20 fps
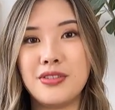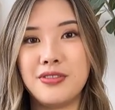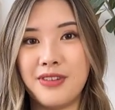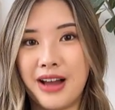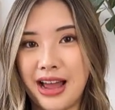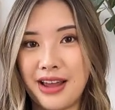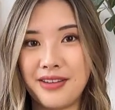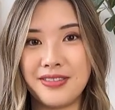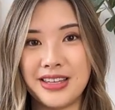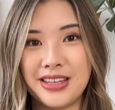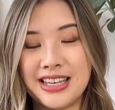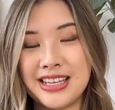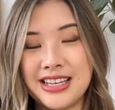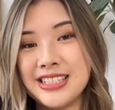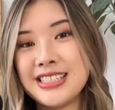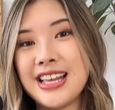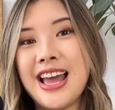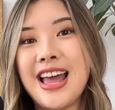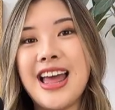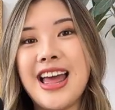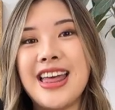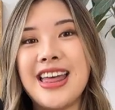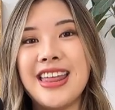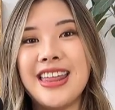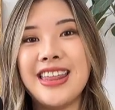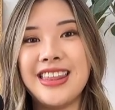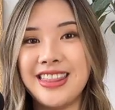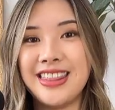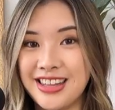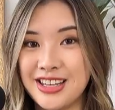5 years,
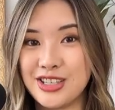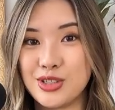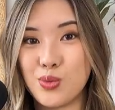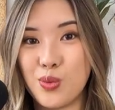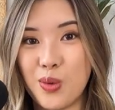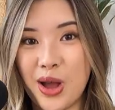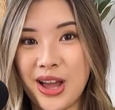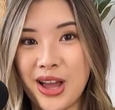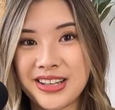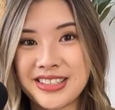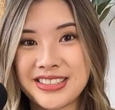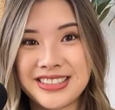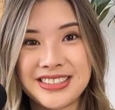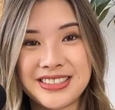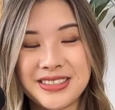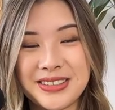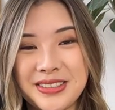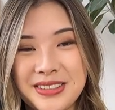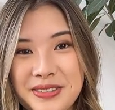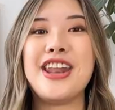this works.